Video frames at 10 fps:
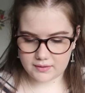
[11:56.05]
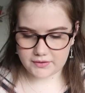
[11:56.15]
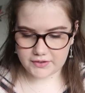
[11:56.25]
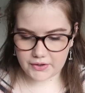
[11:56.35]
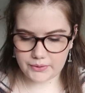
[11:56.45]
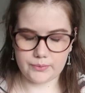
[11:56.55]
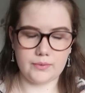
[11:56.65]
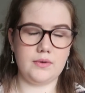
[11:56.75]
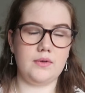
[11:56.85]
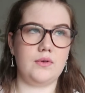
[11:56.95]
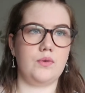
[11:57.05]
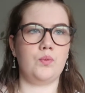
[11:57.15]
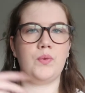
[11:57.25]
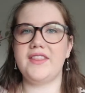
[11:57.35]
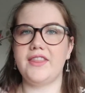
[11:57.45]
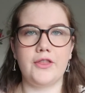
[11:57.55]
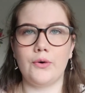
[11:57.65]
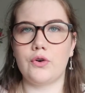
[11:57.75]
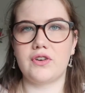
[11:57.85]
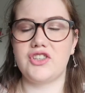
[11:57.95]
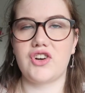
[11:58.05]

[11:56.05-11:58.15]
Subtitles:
So with Thor and